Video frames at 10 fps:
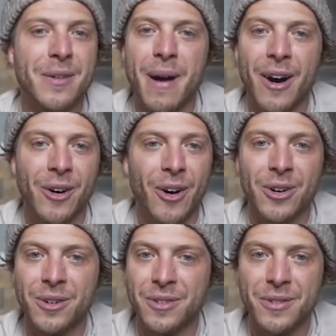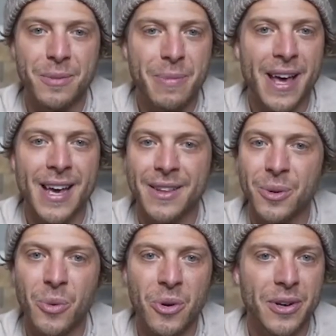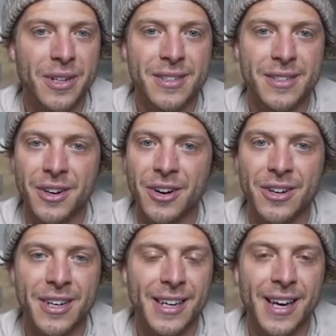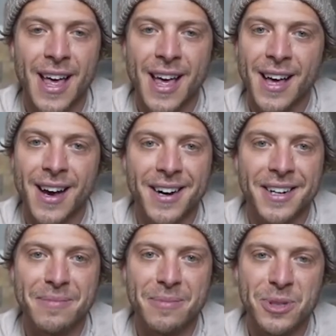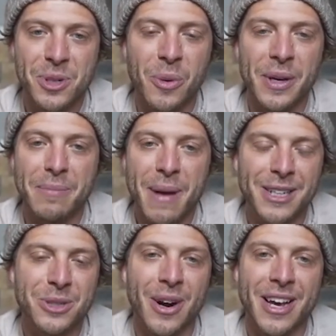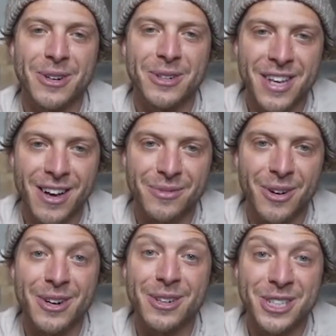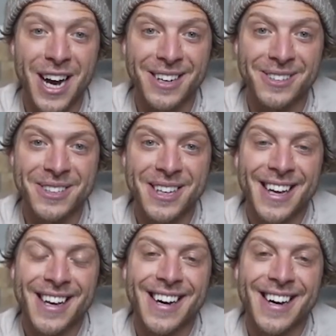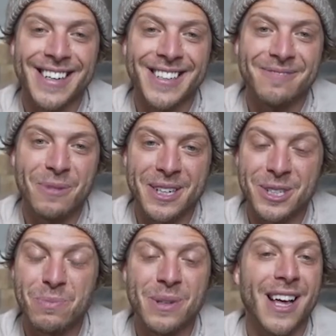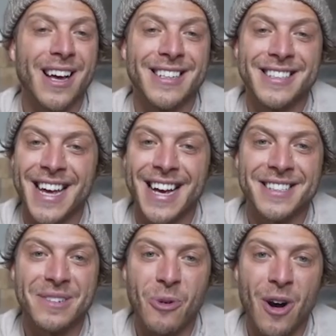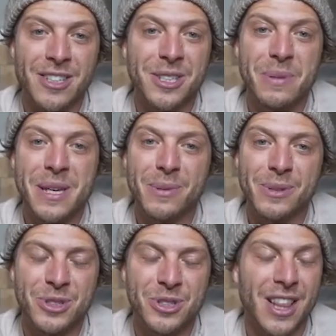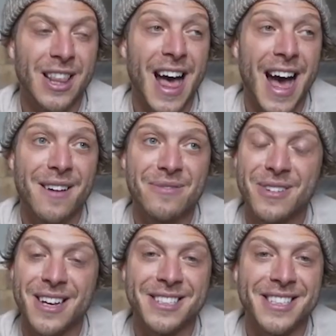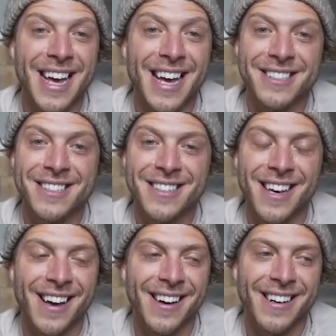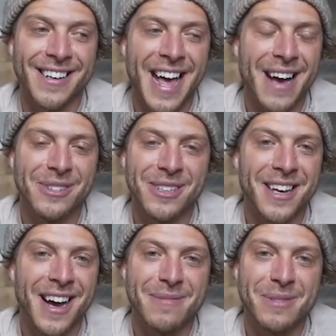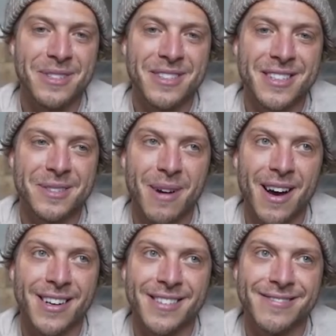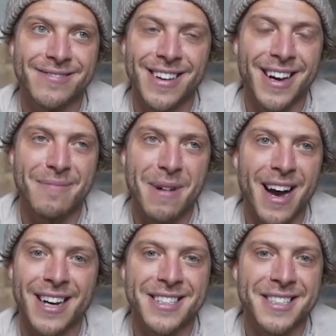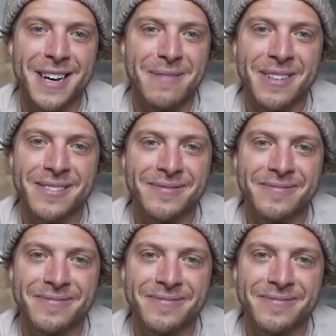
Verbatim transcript: about all of the pain, the worries, the hurting. Um, so when we get back to our inner self, our inner child, um, we can just play and dance. And watching people just laugh and dance uh, and have a good time is is my my mm. highest excitement.